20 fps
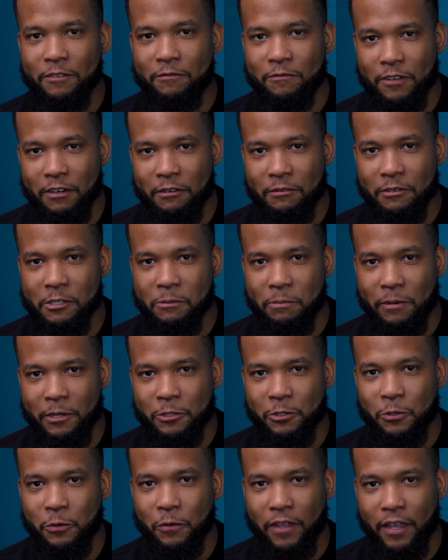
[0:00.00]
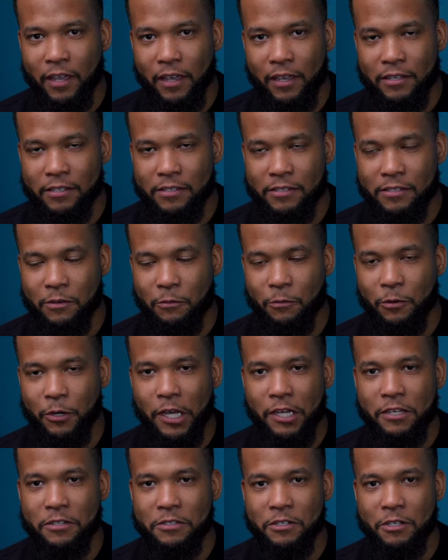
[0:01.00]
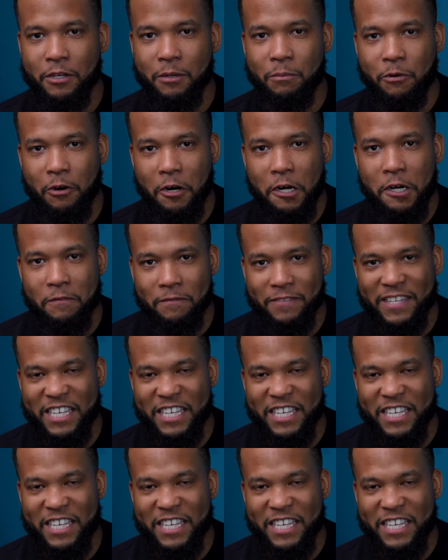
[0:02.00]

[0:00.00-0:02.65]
very special guest, someone I consider part of